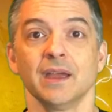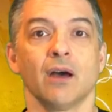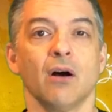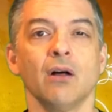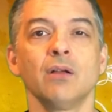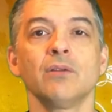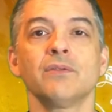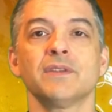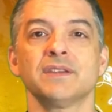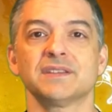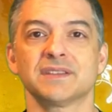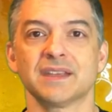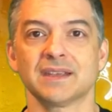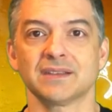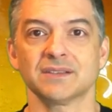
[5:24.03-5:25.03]
All of
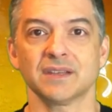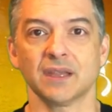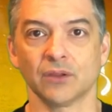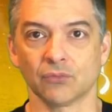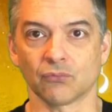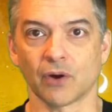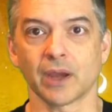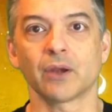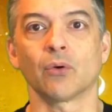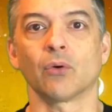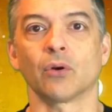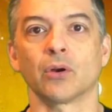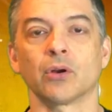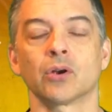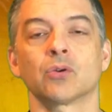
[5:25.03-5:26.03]
these things in the right
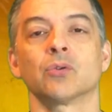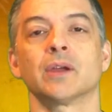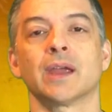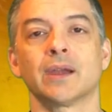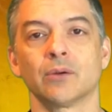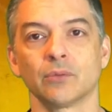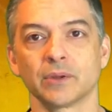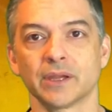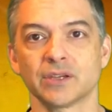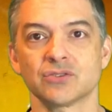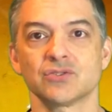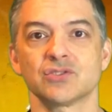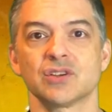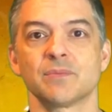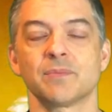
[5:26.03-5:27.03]
order create a
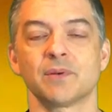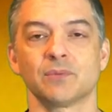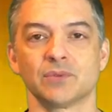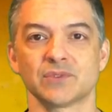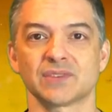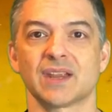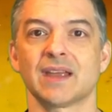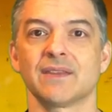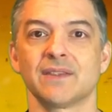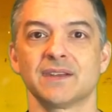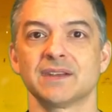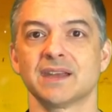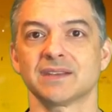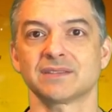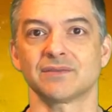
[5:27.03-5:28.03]
relationship that will stand the
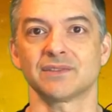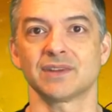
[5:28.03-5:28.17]
test of